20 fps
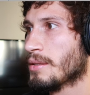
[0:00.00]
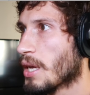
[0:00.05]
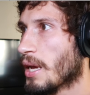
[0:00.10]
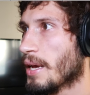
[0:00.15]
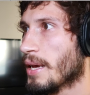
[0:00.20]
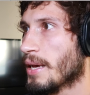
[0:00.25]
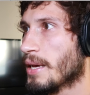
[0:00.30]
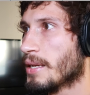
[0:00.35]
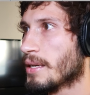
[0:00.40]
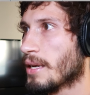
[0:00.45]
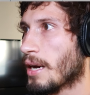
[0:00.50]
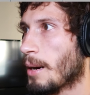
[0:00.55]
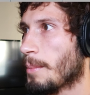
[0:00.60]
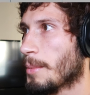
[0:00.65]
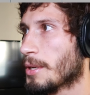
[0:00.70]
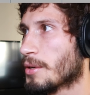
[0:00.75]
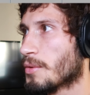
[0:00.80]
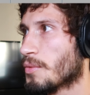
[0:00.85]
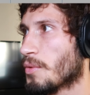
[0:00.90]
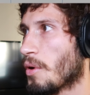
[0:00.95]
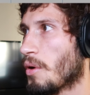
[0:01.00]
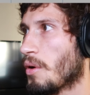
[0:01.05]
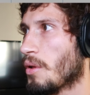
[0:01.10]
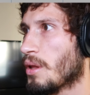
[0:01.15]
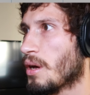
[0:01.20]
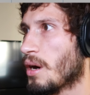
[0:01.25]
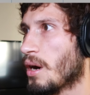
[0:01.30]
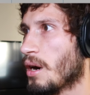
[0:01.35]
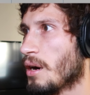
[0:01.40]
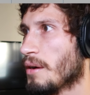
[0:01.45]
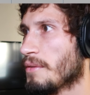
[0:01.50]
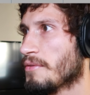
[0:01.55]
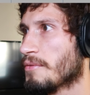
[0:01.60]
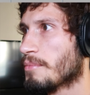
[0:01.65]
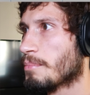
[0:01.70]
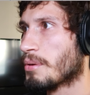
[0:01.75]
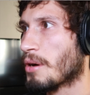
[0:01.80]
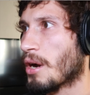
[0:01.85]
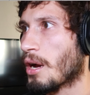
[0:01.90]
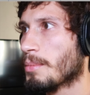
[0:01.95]
And I'm going to roll off
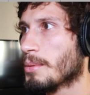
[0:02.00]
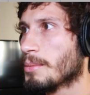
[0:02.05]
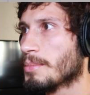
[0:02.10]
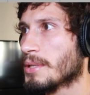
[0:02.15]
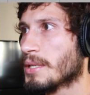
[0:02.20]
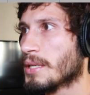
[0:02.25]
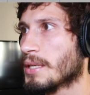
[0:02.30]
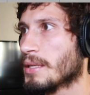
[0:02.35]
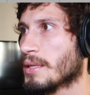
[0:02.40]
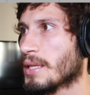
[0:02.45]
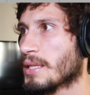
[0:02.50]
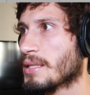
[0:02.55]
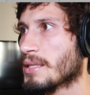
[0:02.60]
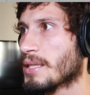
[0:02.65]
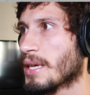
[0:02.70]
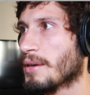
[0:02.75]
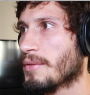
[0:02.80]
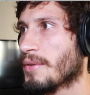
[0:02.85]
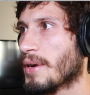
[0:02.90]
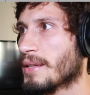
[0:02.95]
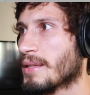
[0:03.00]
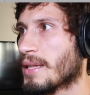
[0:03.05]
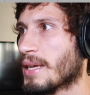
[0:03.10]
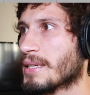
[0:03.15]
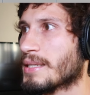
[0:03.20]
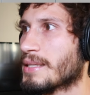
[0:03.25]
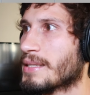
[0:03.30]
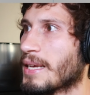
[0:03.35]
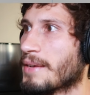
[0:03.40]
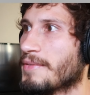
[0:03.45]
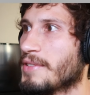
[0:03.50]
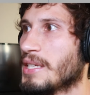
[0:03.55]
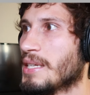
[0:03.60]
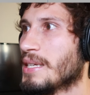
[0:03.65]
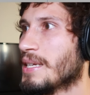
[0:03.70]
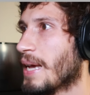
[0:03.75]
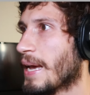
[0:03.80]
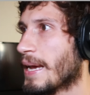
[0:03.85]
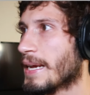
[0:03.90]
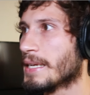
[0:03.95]
probably, let's say around like
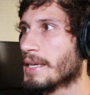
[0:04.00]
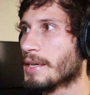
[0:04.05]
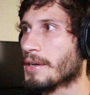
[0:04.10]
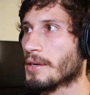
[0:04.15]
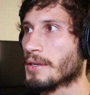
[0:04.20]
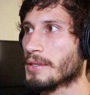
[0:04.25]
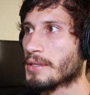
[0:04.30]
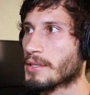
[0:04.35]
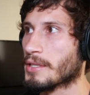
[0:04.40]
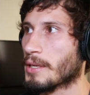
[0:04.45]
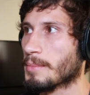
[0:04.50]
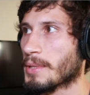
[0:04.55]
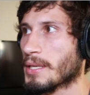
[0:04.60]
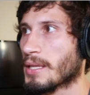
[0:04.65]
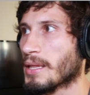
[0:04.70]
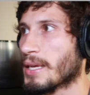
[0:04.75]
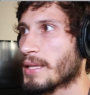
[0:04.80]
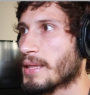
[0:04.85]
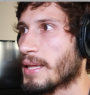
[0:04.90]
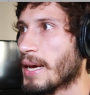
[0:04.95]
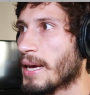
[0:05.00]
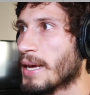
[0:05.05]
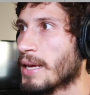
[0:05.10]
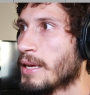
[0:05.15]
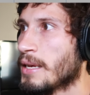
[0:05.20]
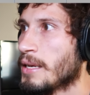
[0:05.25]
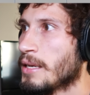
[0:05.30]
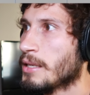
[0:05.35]
70, 80 hertz, something like that.